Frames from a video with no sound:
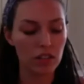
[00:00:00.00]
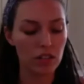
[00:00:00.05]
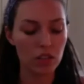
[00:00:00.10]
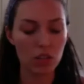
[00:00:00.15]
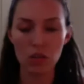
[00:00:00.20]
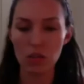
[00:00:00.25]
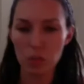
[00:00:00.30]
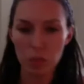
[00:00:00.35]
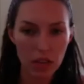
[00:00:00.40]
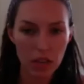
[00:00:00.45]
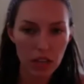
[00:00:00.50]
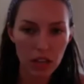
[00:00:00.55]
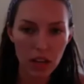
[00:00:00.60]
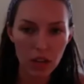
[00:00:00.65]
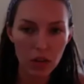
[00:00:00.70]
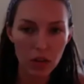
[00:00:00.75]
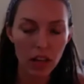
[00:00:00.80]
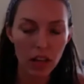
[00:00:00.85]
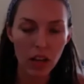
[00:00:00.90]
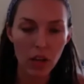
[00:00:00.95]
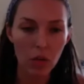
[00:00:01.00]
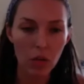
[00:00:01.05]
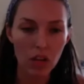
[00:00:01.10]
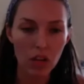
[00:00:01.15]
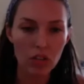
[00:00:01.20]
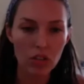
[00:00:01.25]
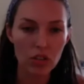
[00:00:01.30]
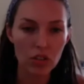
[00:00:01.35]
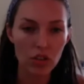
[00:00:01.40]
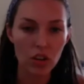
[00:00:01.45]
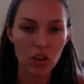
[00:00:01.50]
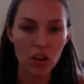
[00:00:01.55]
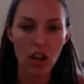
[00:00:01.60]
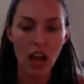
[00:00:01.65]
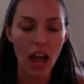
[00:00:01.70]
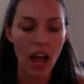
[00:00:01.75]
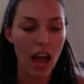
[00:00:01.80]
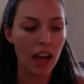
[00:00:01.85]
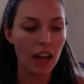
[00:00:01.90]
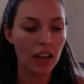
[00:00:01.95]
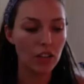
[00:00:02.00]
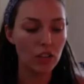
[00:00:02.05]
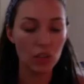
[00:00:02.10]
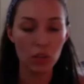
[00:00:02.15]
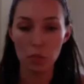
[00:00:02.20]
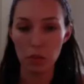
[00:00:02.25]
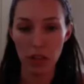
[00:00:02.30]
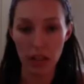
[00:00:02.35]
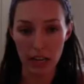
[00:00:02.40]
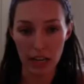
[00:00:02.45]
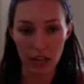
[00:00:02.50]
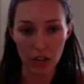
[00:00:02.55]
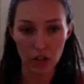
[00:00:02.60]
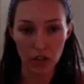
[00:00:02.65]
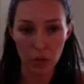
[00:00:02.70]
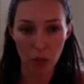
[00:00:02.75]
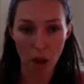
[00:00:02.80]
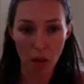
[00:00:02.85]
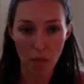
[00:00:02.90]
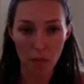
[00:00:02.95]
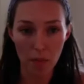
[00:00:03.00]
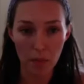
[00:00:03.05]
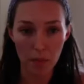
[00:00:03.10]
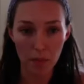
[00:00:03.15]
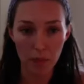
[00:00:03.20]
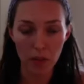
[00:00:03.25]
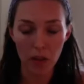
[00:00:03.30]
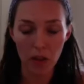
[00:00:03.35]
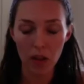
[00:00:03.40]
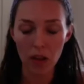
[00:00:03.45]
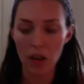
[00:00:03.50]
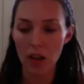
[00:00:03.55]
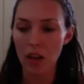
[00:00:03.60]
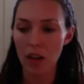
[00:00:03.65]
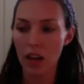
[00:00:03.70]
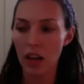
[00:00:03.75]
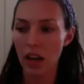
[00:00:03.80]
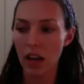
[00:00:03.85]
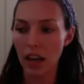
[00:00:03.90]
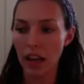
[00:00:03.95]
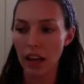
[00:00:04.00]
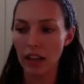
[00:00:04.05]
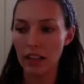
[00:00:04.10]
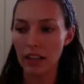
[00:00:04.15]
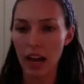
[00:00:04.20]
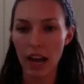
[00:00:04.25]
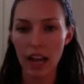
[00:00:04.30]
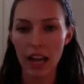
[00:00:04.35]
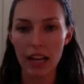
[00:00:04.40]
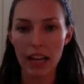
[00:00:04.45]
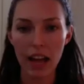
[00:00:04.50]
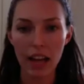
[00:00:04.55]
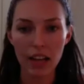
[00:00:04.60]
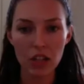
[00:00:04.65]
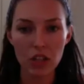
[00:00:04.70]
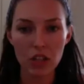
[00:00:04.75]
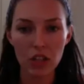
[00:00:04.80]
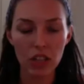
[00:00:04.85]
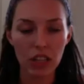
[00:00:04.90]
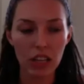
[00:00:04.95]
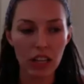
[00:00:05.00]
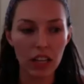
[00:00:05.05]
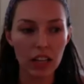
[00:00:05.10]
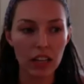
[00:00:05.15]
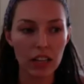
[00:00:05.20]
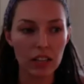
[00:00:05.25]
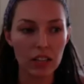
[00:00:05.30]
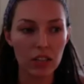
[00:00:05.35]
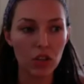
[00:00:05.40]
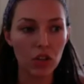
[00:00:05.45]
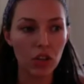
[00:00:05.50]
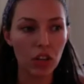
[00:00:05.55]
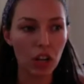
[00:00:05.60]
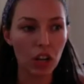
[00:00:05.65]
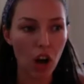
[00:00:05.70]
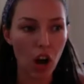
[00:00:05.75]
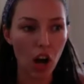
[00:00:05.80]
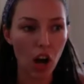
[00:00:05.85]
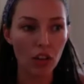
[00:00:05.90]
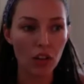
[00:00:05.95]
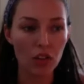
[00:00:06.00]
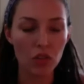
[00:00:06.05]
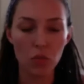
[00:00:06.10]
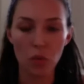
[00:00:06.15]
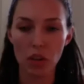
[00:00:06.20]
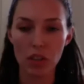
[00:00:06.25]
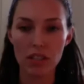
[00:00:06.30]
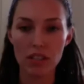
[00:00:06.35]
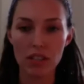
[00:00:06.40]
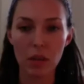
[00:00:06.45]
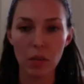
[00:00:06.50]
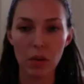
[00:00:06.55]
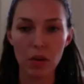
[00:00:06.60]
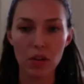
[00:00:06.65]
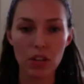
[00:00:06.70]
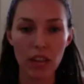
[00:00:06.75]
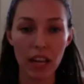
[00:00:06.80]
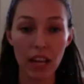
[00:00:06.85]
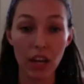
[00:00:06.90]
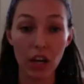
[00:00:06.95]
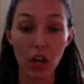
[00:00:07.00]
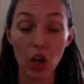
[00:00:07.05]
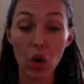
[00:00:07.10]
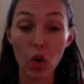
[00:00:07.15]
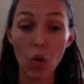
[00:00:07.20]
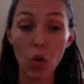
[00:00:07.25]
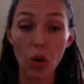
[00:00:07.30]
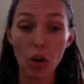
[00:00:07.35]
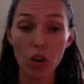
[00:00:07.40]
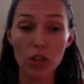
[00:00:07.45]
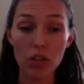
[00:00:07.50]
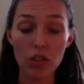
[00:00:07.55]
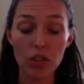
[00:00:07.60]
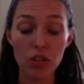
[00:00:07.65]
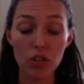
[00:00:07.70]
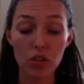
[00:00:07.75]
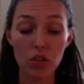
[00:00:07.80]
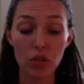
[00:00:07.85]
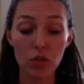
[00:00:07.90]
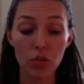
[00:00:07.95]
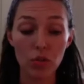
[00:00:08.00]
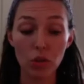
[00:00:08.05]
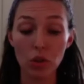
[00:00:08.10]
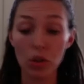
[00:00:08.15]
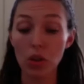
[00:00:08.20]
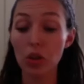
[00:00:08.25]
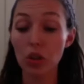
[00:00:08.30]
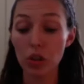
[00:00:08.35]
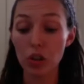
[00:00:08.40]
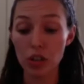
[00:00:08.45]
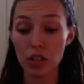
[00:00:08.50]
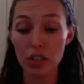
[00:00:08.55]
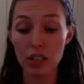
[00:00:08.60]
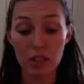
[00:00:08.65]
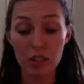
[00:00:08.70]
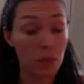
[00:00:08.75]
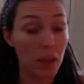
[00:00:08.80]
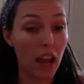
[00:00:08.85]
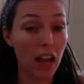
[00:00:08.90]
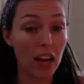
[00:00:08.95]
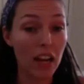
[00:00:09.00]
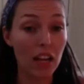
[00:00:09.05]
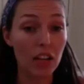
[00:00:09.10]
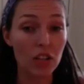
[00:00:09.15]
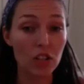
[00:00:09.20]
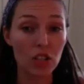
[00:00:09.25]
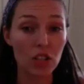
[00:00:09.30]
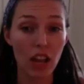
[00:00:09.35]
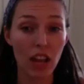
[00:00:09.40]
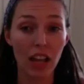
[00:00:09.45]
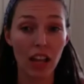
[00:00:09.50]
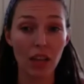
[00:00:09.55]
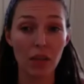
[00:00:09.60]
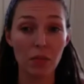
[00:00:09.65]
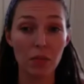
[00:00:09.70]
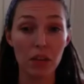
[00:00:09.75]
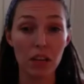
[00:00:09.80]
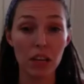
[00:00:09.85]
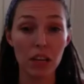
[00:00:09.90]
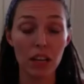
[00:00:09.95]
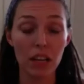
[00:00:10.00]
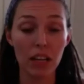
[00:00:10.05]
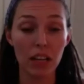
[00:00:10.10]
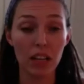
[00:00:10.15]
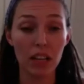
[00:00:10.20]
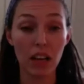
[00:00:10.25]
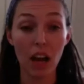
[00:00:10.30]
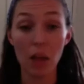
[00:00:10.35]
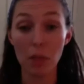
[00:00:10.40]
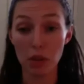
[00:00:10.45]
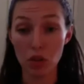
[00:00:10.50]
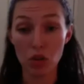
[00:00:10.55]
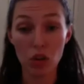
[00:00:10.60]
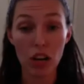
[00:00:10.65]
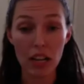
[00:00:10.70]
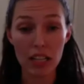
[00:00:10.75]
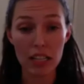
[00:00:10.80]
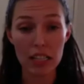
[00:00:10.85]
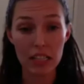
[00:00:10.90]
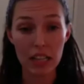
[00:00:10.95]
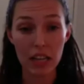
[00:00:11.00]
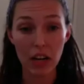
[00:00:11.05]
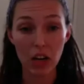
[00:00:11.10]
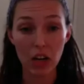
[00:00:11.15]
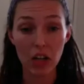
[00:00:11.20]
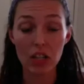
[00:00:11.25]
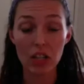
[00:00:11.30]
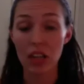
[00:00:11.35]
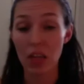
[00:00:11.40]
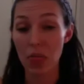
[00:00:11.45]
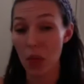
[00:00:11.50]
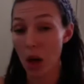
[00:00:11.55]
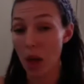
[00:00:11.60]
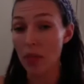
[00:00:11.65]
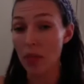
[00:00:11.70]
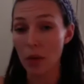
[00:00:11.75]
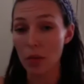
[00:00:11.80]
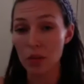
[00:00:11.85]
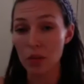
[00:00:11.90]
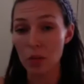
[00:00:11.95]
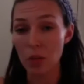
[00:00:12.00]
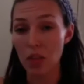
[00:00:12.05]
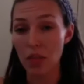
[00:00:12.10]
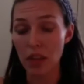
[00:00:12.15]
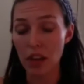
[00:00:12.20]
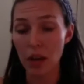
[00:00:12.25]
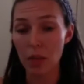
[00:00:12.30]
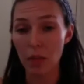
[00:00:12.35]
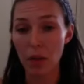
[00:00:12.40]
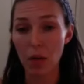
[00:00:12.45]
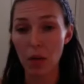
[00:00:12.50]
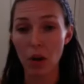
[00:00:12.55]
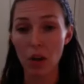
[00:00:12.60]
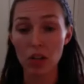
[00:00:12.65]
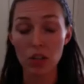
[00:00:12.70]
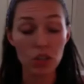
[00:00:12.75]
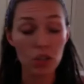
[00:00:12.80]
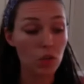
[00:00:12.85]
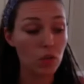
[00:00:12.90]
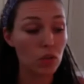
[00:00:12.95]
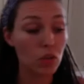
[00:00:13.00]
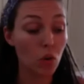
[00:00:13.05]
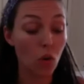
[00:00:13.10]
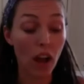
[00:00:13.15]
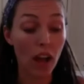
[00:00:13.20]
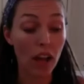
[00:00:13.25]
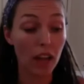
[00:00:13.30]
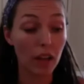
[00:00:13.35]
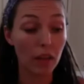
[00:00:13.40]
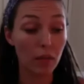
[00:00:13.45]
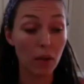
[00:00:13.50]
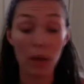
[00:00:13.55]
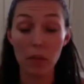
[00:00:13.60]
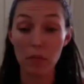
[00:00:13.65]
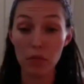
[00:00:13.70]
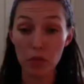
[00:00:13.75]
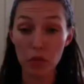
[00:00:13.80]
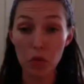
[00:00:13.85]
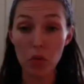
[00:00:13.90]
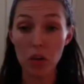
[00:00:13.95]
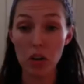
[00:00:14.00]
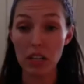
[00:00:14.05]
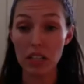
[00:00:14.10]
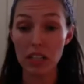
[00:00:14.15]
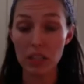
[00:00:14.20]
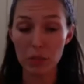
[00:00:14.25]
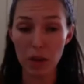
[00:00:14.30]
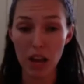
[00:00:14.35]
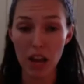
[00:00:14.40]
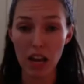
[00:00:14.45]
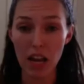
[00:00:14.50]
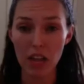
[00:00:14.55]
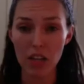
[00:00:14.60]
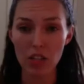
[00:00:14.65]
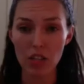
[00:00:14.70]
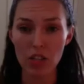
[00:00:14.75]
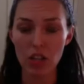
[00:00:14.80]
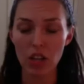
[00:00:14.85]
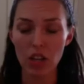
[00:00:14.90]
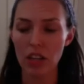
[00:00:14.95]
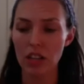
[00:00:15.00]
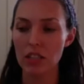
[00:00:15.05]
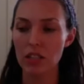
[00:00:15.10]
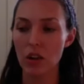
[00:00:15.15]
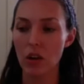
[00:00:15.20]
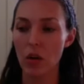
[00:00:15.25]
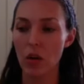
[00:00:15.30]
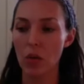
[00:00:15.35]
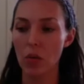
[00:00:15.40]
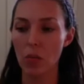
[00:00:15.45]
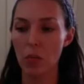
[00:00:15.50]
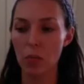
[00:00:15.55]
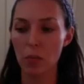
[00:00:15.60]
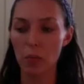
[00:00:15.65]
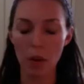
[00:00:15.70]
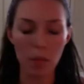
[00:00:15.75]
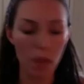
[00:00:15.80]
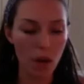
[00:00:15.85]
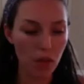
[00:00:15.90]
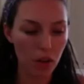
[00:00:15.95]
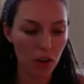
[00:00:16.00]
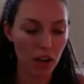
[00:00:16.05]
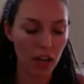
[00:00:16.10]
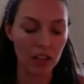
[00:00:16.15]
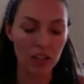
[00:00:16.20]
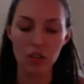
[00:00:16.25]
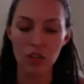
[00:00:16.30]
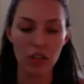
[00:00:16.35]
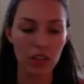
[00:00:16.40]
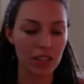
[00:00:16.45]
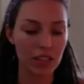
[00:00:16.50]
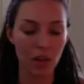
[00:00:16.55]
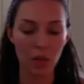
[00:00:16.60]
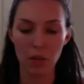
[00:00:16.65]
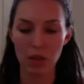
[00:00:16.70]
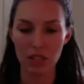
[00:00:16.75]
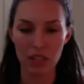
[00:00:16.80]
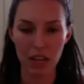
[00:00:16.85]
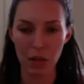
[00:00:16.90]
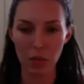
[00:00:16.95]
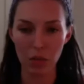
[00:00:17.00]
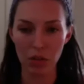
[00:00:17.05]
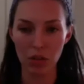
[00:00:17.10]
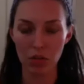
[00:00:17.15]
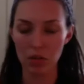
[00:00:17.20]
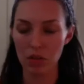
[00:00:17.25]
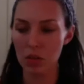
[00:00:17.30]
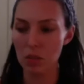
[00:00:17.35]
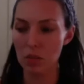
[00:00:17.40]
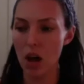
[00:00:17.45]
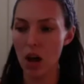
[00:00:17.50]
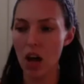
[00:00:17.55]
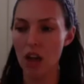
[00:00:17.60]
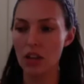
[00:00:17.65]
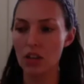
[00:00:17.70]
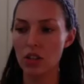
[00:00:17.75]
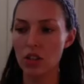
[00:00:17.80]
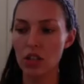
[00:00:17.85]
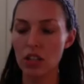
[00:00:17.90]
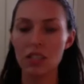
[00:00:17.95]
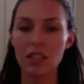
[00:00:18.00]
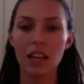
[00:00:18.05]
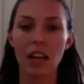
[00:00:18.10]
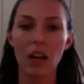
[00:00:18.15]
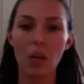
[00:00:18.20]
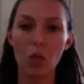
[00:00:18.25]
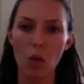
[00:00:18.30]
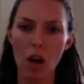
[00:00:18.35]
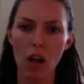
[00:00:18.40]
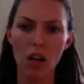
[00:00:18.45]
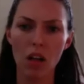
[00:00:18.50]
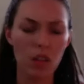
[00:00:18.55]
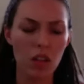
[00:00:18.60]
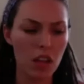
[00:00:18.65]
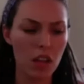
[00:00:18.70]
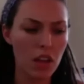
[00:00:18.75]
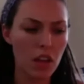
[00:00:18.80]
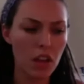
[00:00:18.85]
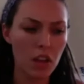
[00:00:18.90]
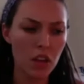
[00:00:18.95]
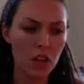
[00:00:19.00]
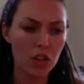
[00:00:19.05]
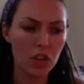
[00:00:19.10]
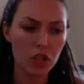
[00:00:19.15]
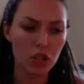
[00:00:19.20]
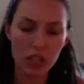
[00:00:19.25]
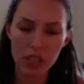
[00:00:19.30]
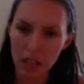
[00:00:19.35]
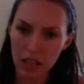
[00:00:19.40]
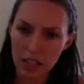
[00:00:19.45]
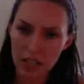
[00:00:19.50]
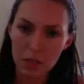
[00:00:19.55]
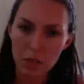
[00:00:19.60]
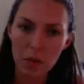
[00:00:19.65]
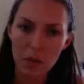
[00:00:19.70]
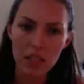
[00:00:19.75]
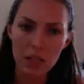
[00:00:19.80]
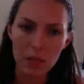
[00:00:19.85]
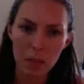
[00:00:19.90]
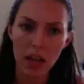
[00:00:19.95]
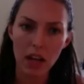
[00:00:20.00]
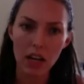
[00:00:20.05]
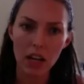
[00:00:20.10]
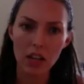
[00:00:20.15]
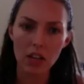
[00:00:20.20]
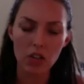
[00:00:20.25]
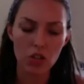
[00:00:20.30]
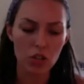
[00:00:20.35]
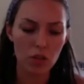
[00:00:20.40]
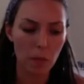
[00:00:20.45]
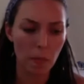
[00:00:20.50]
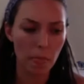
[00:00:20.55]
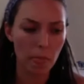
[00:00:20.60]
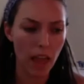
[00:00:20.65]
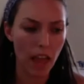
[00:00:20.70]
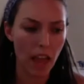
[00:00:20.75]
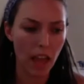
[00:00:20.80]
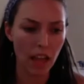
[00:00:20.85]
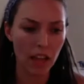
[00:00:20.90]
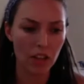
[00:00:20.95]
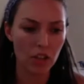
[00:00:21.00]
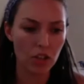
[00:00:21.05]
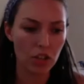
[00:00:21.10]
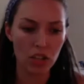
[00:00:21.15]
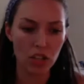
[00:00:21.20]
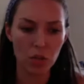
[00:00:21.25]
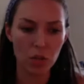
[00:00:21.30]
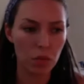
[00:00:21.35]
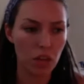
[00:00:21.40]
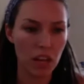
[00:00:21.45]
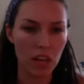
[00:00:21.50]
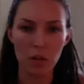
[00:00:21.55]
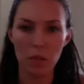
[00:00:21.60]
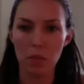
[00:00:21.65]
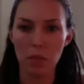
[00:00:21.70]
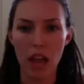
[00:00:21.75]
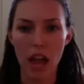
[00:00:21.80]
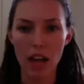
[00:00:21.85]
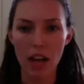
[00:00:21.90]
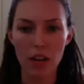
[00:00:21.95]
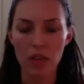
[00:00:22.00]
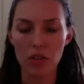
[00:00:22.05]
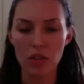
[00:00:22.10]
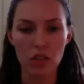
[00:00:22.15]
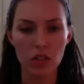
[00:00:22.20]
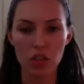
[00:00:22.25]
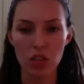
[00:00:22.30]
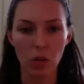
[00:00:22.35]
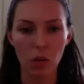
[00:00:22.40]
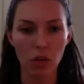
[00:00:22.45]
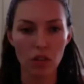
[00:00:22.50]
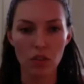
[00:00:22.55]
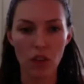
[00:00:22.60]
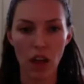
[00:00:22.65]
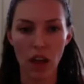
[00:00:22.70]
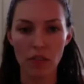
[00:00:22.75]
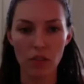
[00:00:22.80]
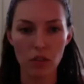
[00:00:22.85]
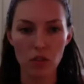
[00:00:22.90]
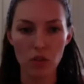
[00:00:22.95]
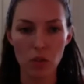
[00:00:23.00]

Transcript: Do you speak another language, and do you play an instrument? And I had actually, during college one summer, taken a course to learn Spanish and become a translator because I thought that was one thing I might want to do. So I'm fluent in Spanish. And so my mother answered because I wasn't able to respond. She's like, well, she does speak Spanish and she's played piano since she was 5 years